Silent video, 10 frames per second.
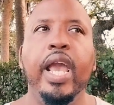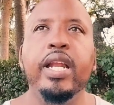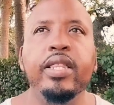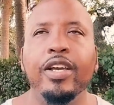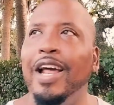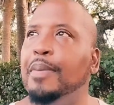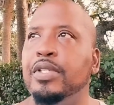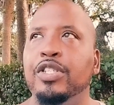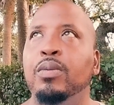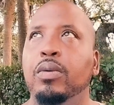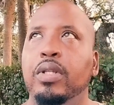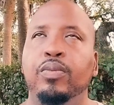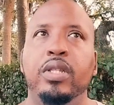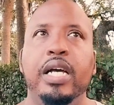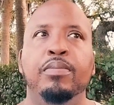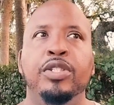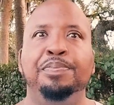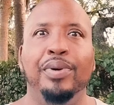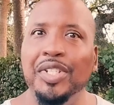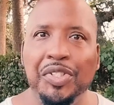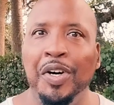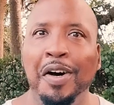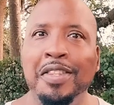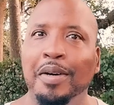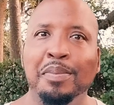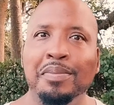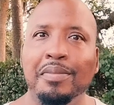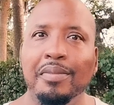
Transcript: Anything could happen to someone with, with that much pressure on them.